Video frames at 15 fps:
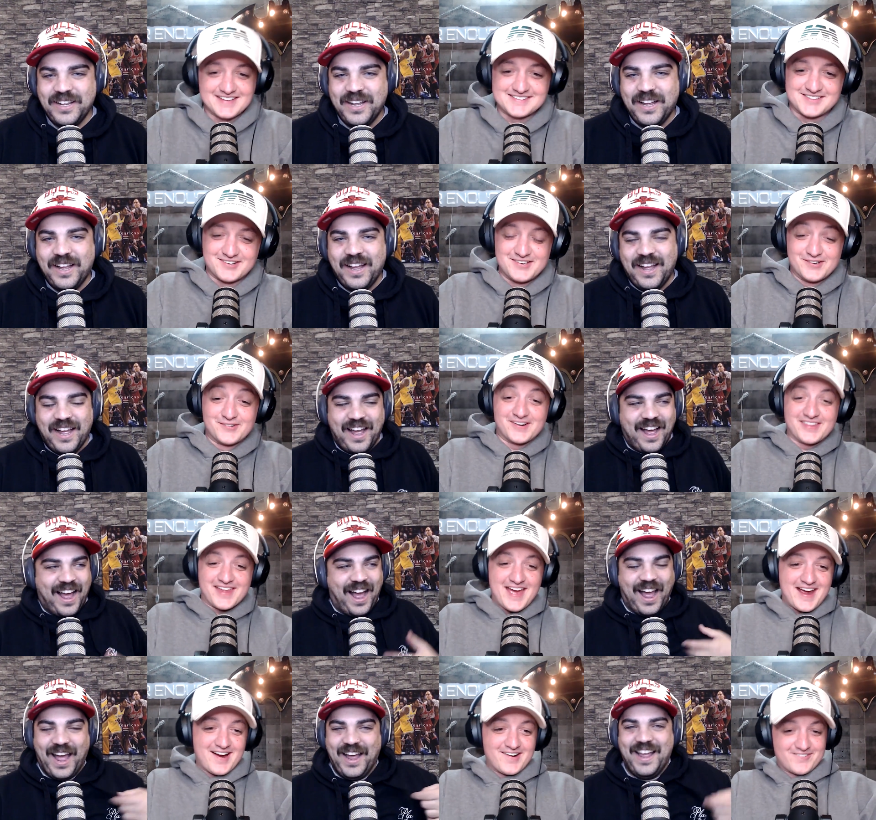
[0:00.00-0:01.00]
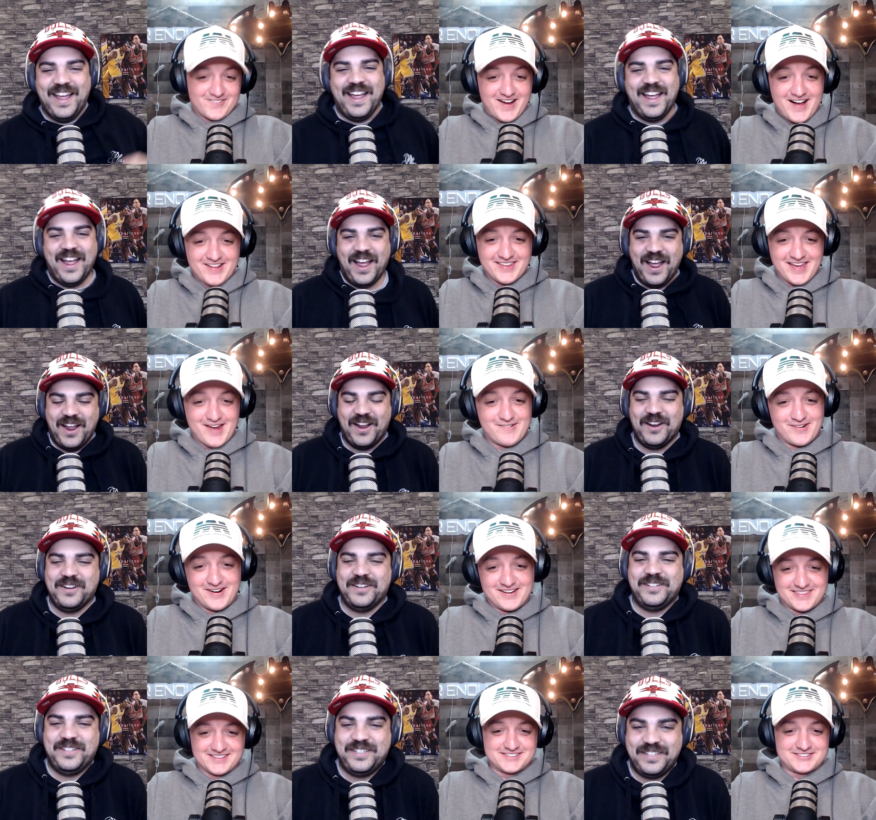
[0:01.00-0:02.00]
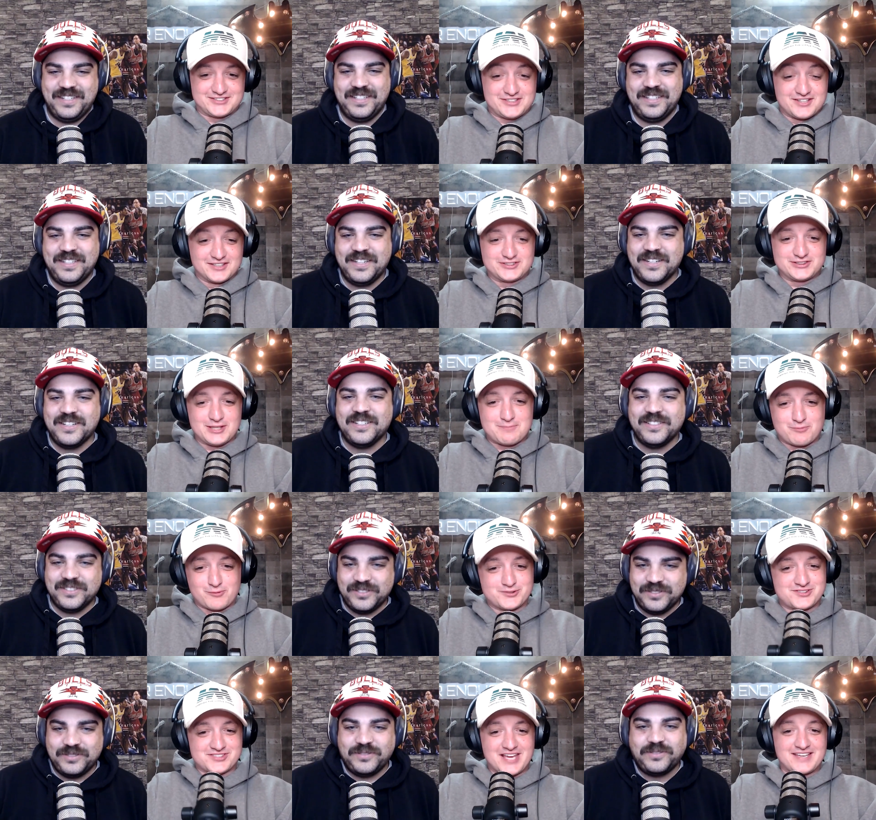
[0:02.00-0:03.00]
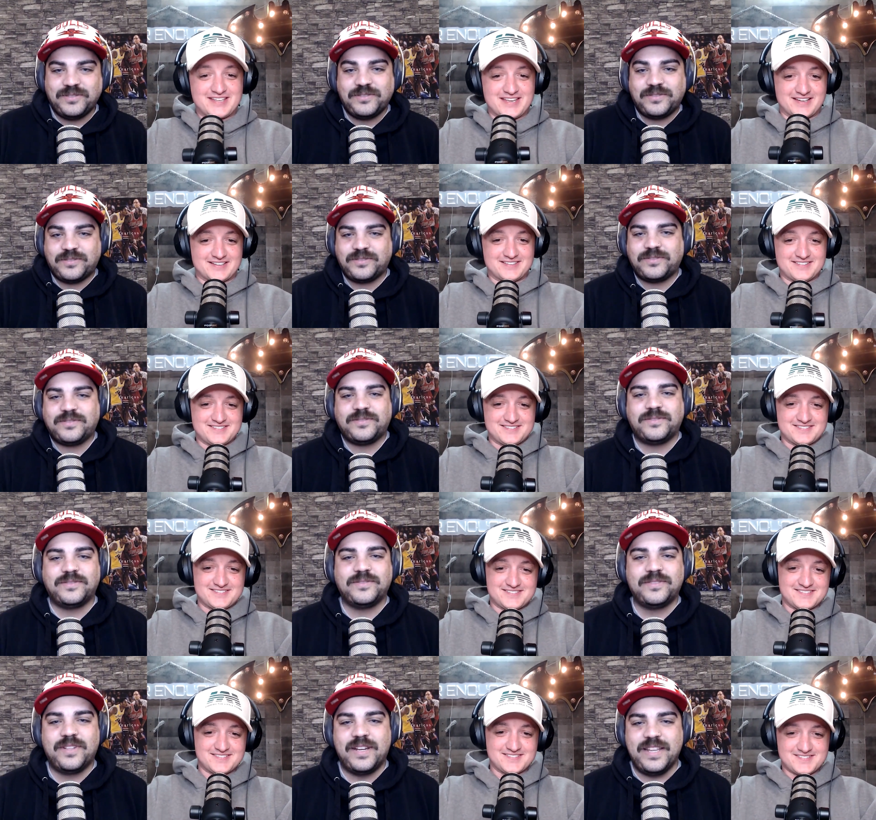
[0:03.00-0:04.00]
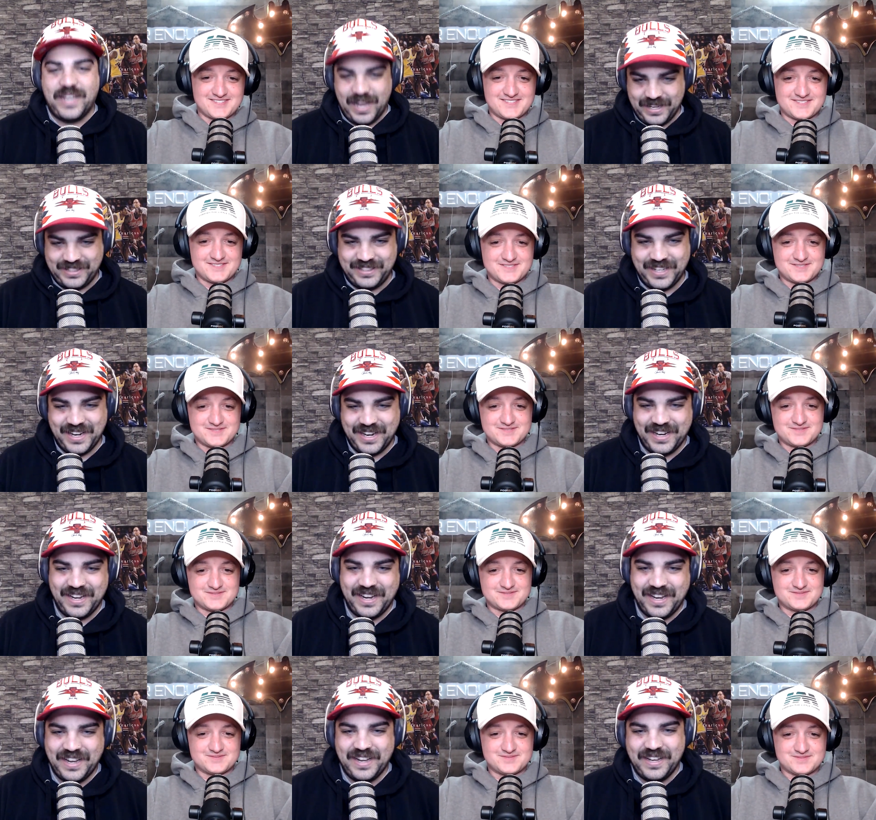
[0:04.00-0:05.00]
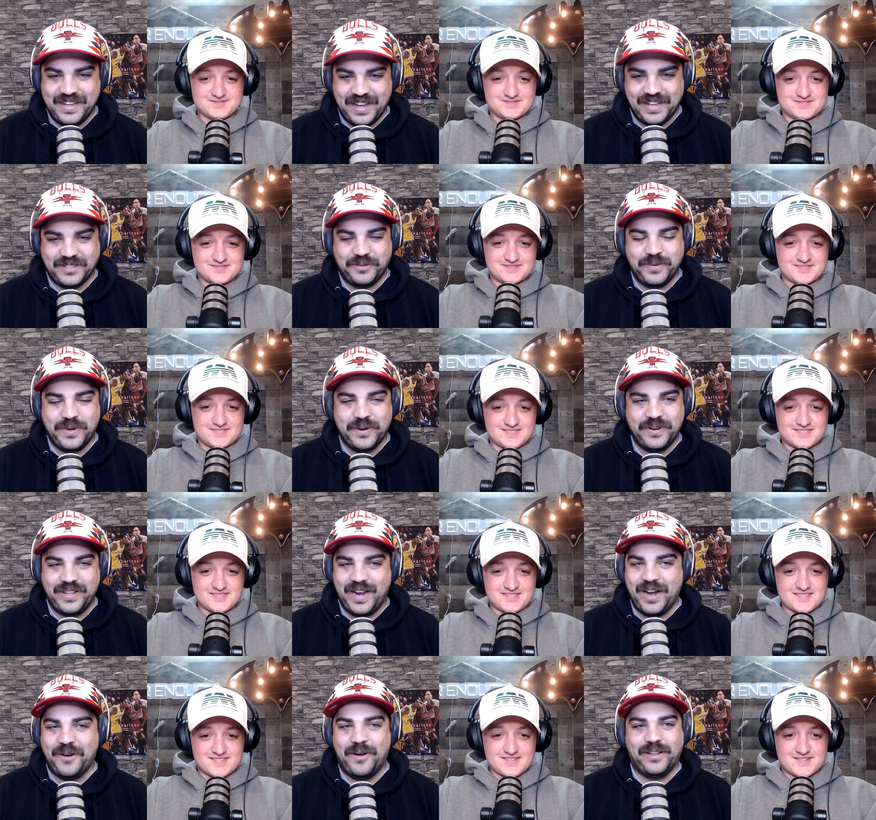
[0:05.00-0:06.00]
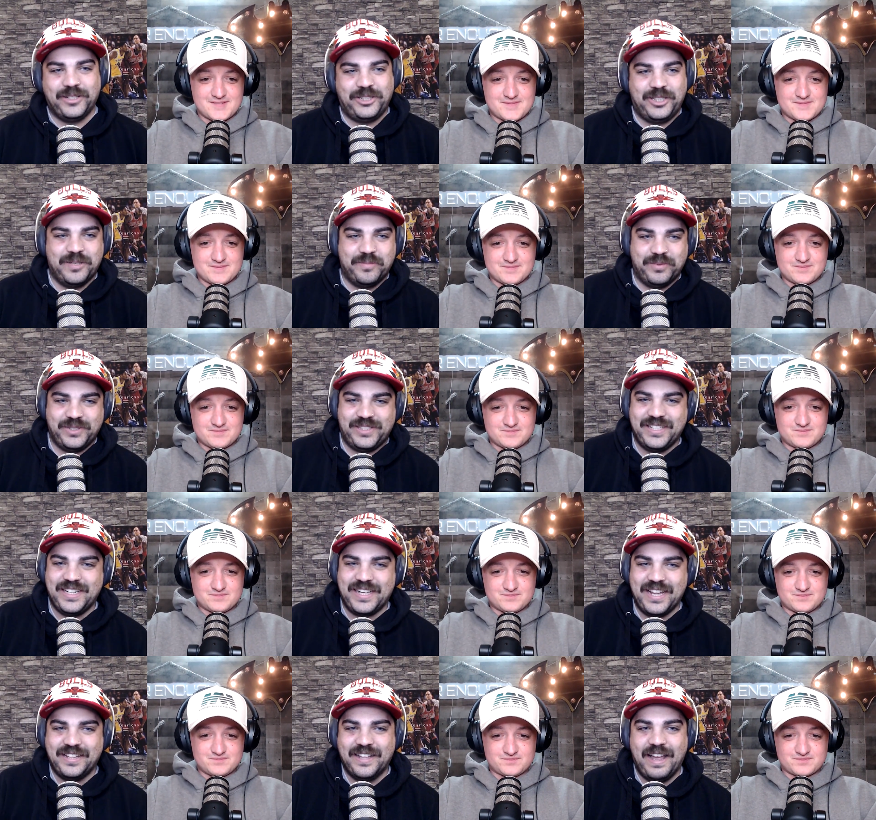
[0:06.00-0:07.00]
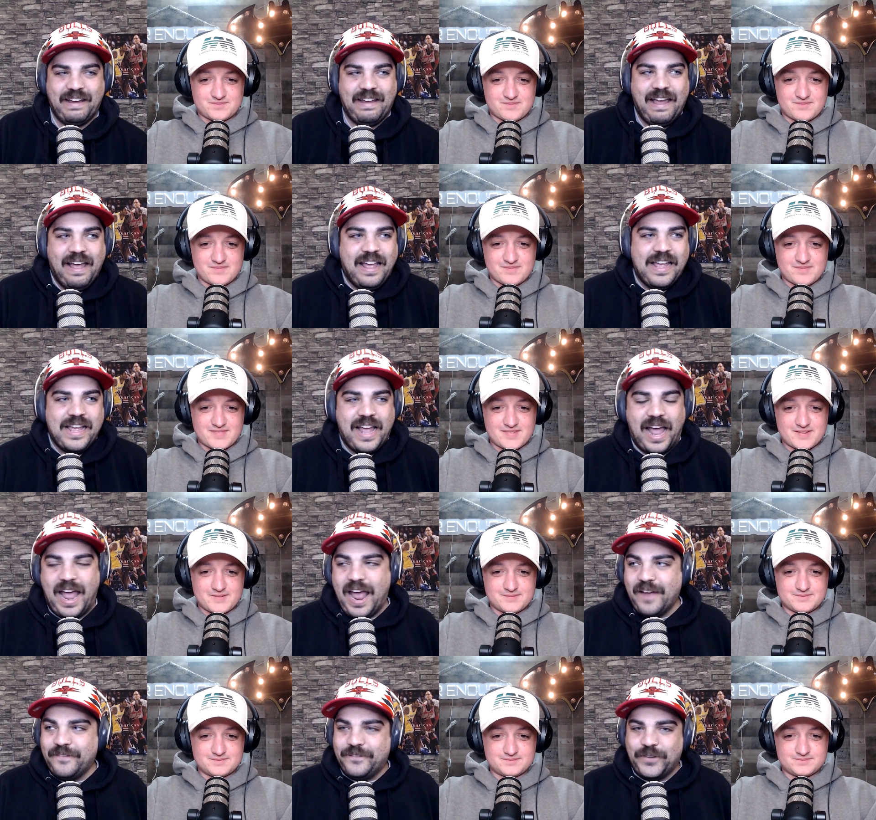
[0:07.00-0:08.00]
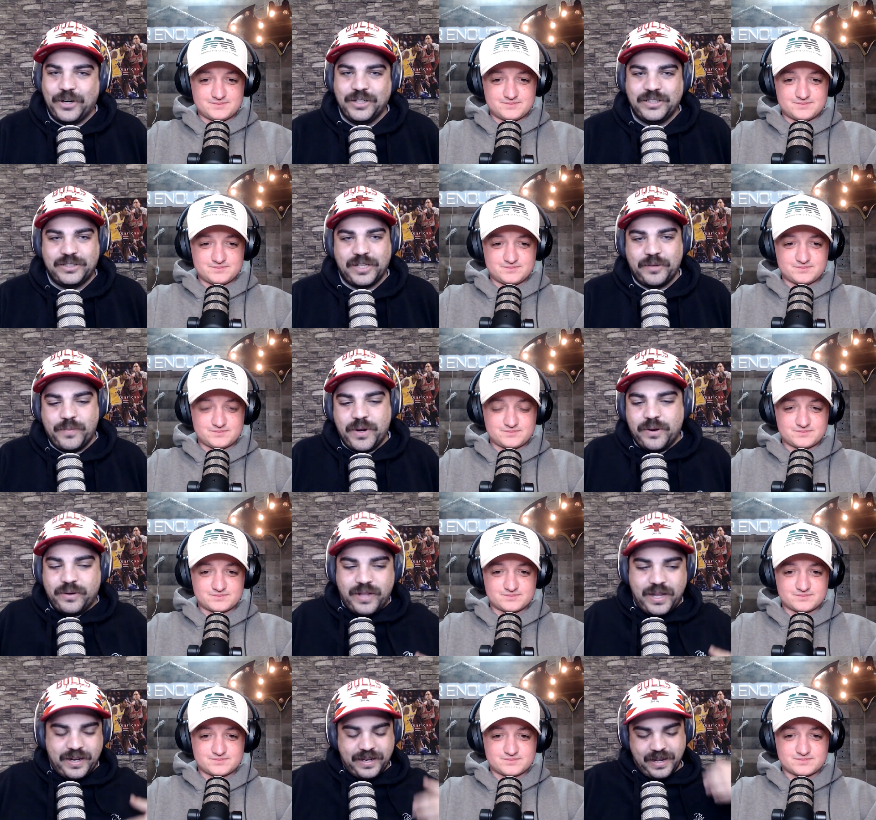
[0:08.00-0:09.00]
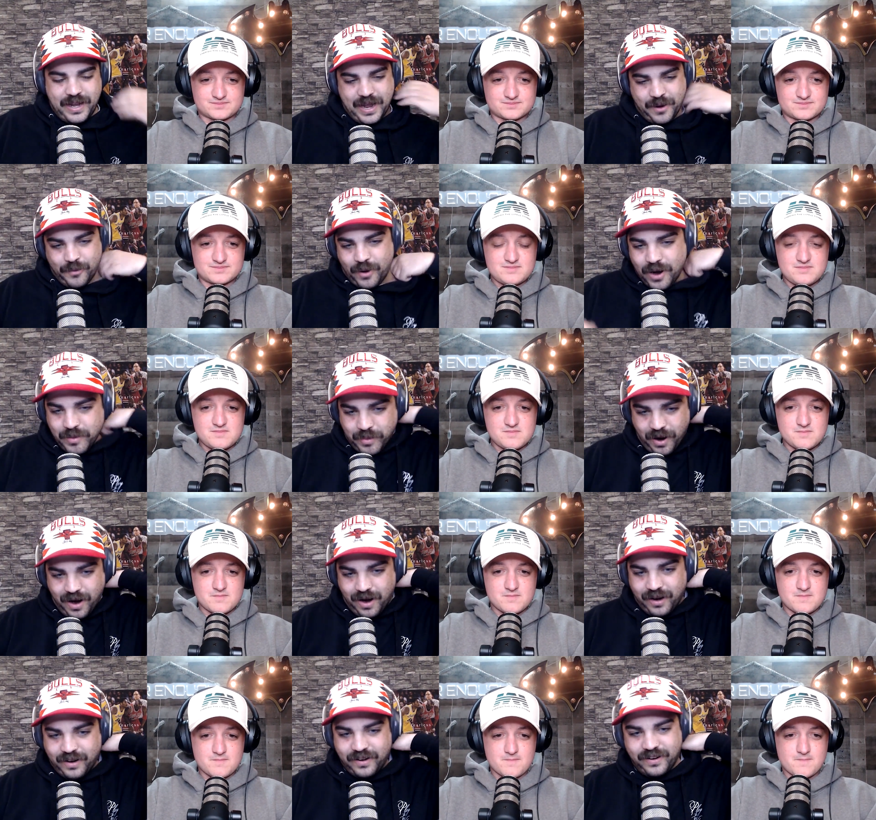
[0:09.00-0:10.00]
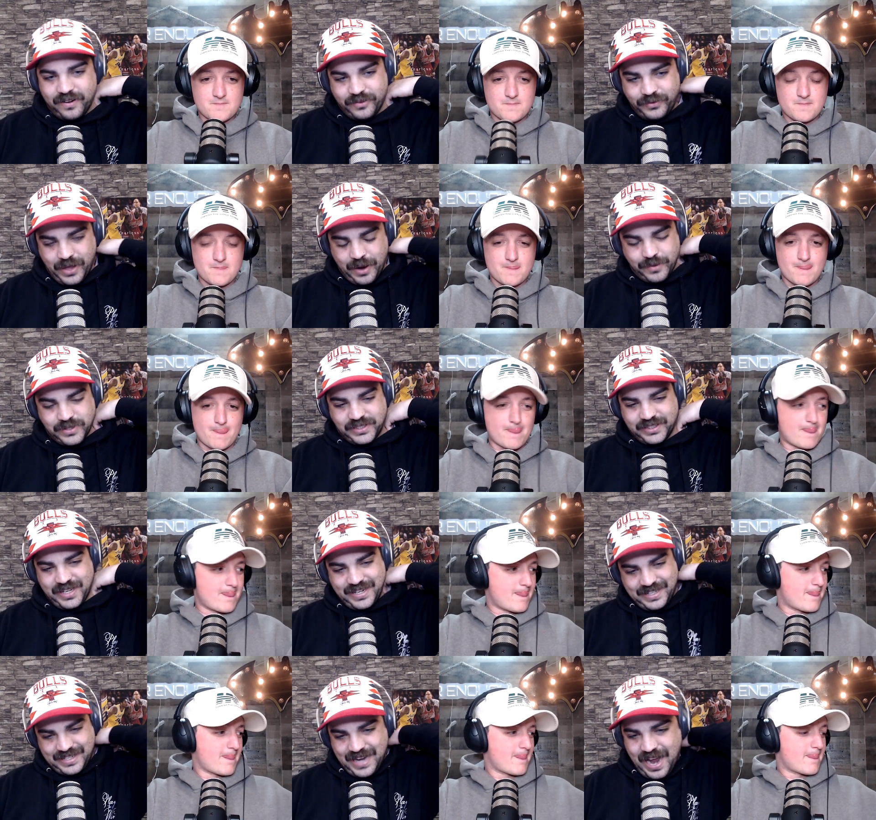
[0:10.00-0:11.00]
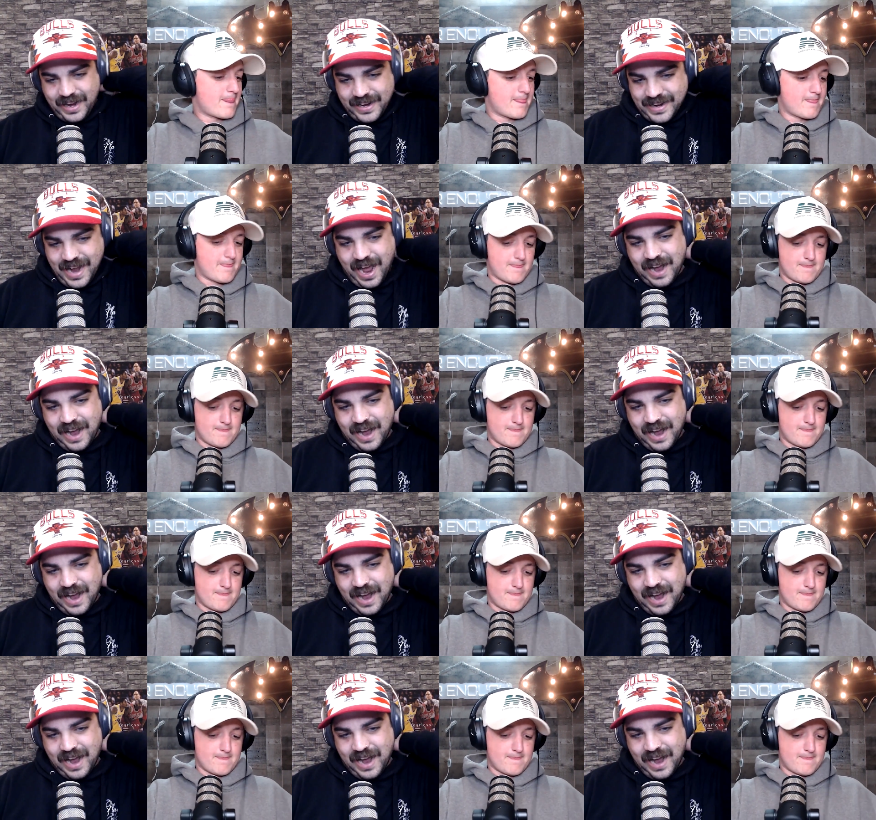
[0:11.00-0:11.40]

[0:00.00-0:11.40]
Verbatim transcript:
Speaker 1: So you were there I, while they were the sh- the ship was sinking. Yes, Yes, we were
Speaker 2: there while the ship was sinking. Like at first, like we were like at one bar that was like kind of not